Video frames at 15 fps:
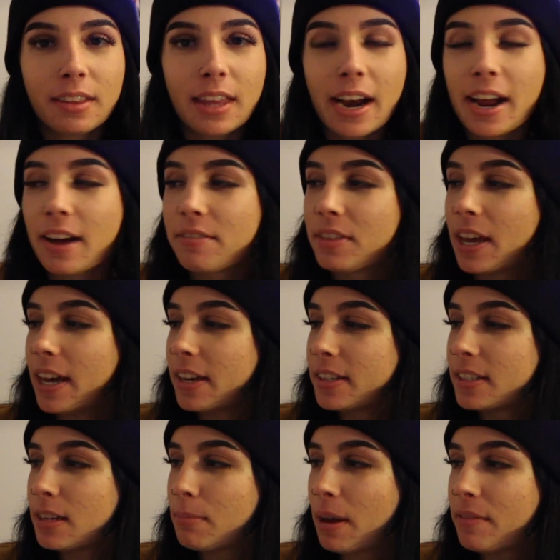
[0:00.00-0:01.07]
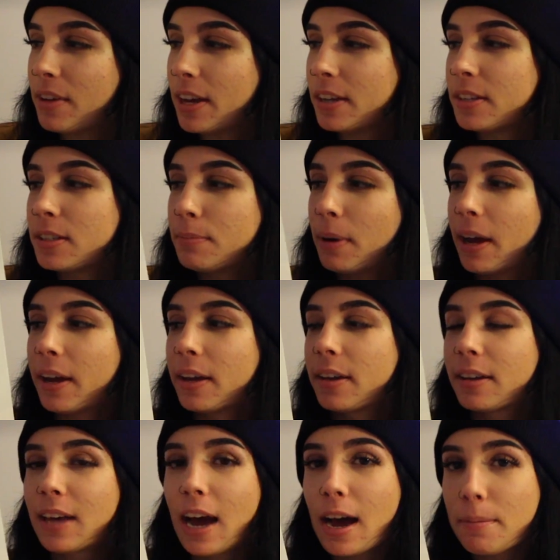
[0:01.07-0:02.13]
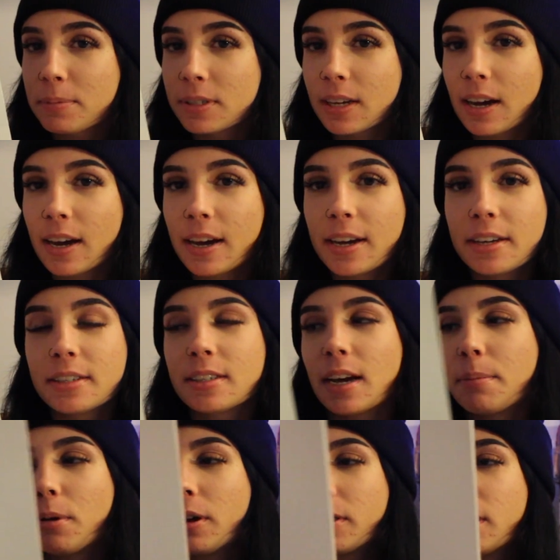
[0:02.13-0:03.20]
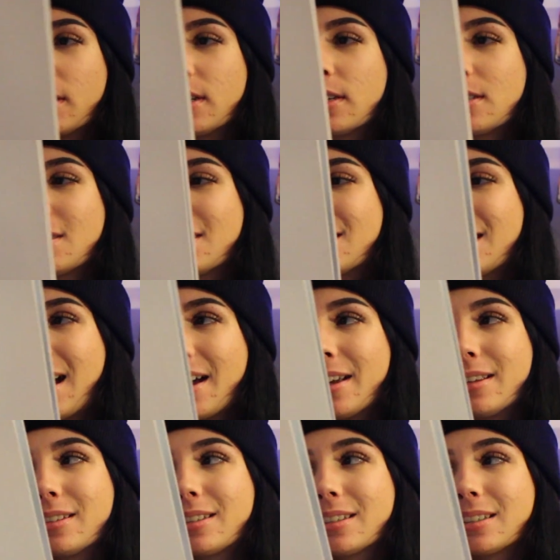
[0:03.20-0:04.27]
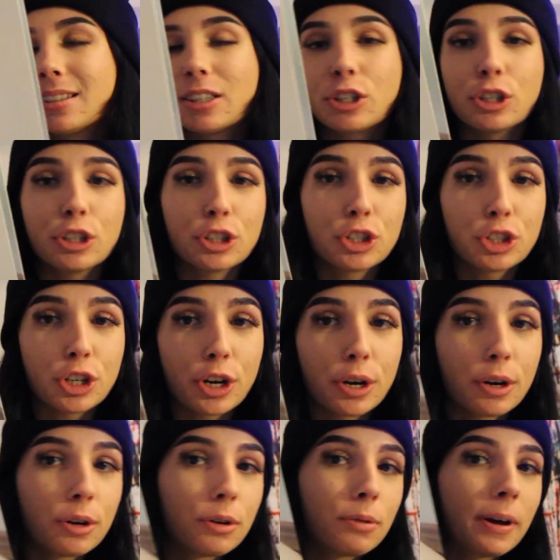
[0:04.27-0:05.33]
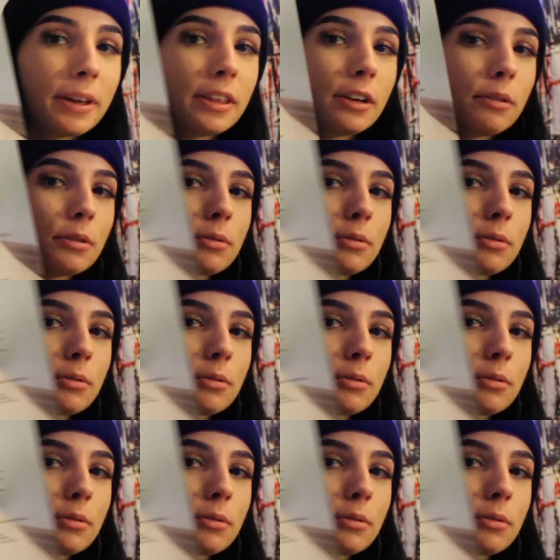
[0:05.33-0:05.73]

Then I have The Angst in My Veins by Capsize. I bought this at their show. I think it